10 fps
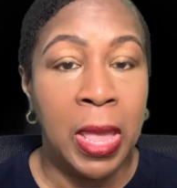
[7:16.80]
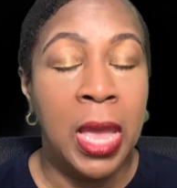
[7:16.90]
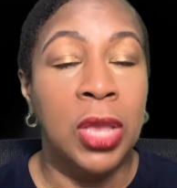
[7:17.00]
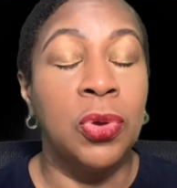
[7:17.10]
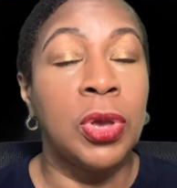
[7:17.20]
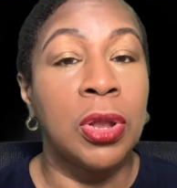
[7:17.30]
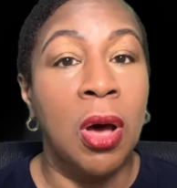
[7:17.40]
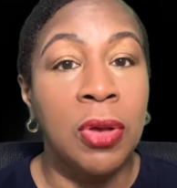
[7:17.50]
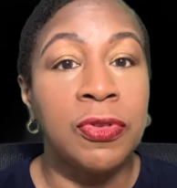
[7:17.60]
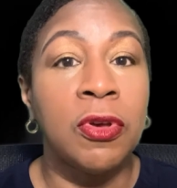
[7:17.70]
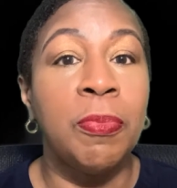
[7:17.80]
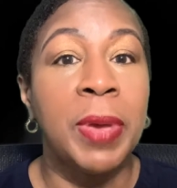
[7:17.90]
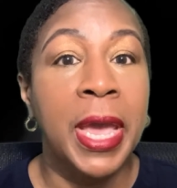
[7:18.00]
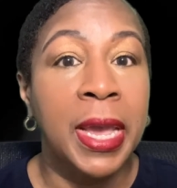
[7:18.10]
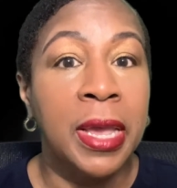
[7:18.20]
You can also
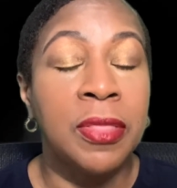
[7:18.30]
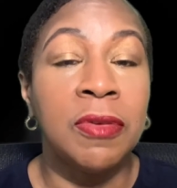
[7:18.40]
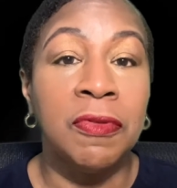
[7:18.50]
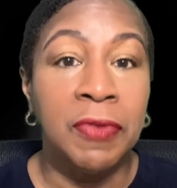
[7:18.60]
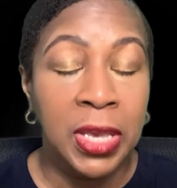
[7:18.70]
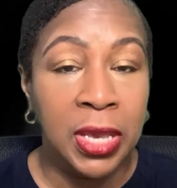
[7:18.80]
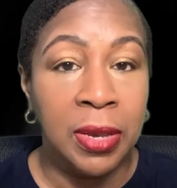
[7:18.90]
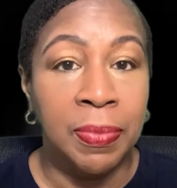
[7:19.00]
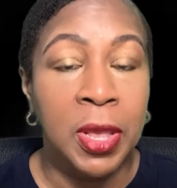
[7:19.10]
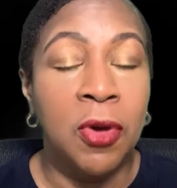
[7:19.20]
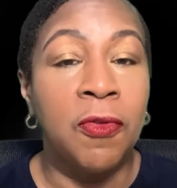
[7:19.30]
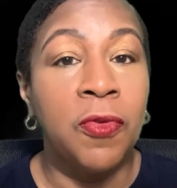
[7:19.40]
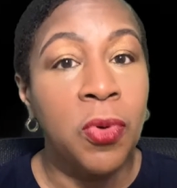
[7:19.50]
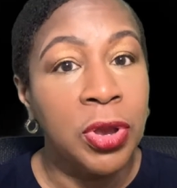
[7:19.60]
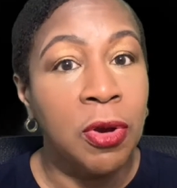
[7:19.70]
pay the fee
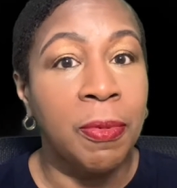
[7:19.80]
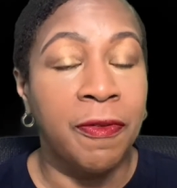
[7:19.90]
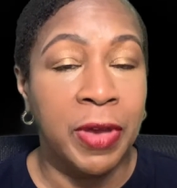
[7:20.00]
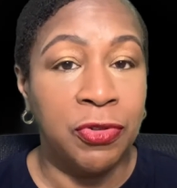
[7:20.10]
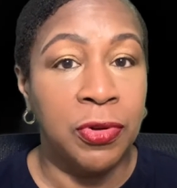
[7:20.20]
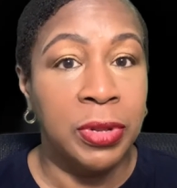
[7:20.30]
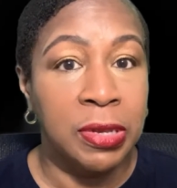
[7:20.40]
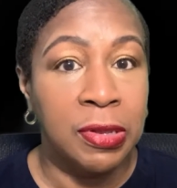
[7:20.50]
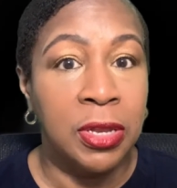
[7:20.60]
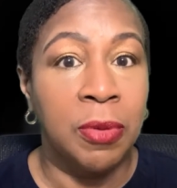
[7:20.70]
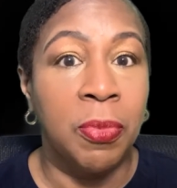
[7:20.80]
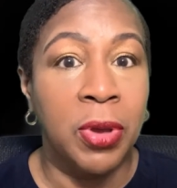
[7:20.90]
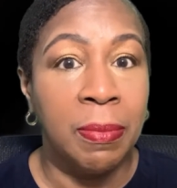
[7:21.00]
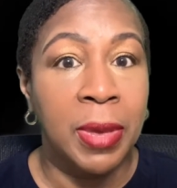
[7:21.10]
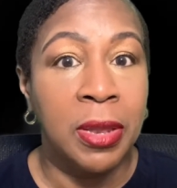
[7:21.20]
for your professional listening
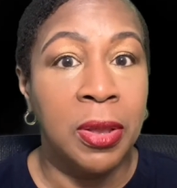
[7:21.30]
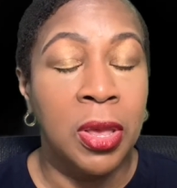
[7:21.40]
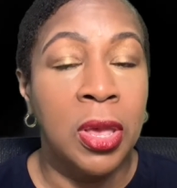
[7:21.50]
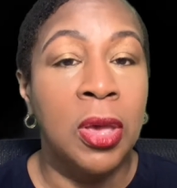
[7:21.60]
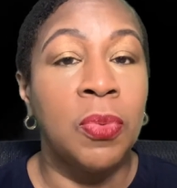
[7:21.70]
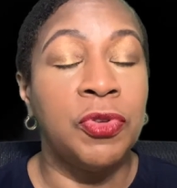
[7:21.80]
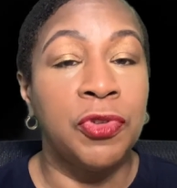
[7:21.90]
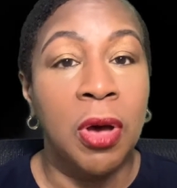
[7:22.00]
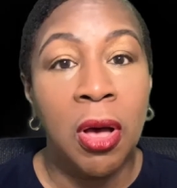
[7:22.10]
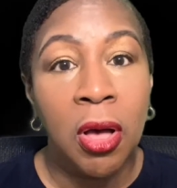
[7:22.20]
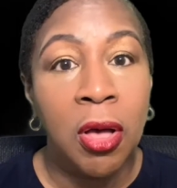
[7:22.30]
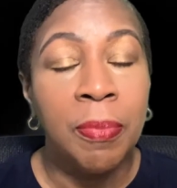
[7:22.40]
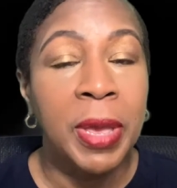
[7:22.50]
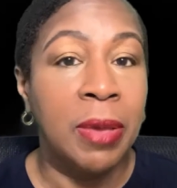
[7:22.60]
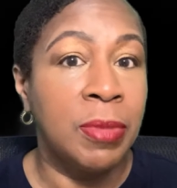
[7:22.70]
appointment, which all
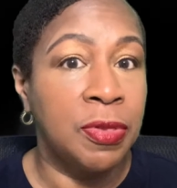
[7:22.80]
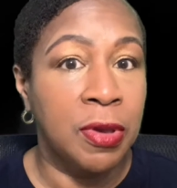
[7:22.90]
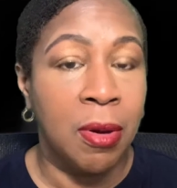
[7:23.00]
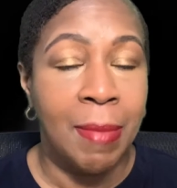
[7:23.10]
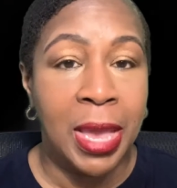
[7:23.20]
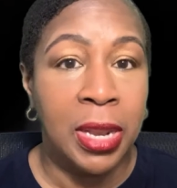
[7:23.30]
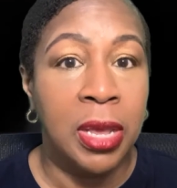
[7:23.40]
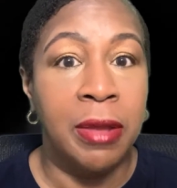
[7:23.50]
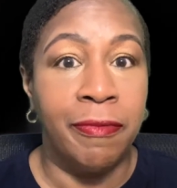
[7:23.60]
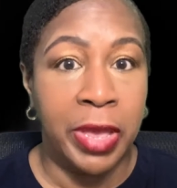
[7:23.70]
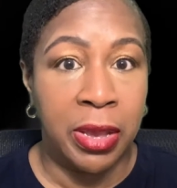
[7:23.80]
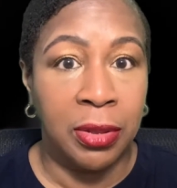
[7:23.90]
payments are made in advance.